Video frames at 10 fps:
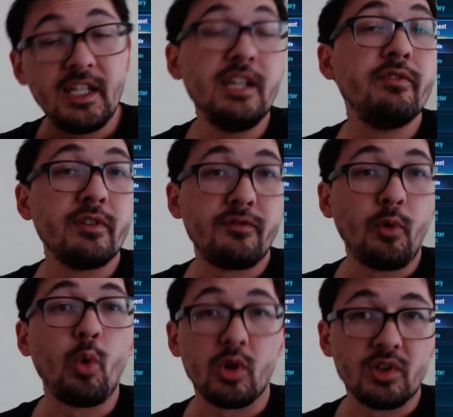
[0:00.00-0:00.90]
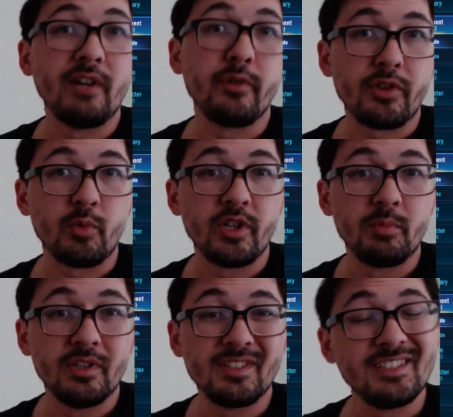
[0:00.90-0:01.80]
even for level 3
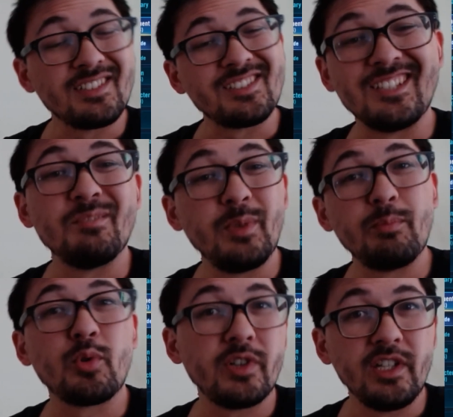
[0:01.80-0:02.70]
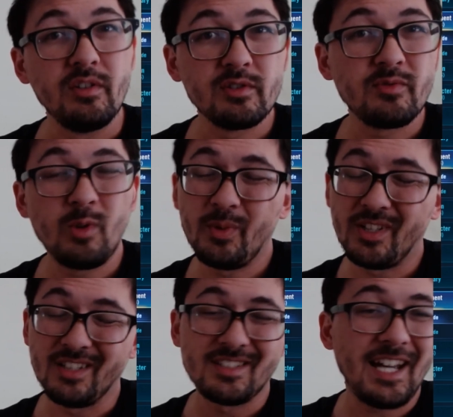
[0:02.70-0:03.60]
abilities, is to be pretty useful
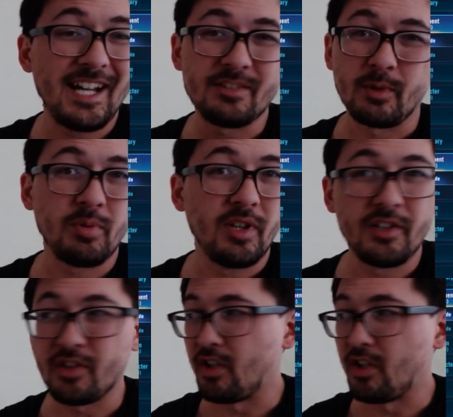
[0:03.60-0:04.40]
because Cosmic Plunder,